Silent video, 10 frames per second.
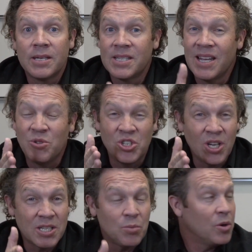I'd say
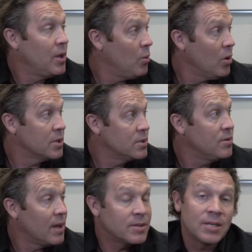just where they were at
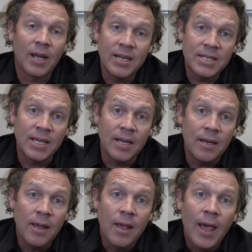2019.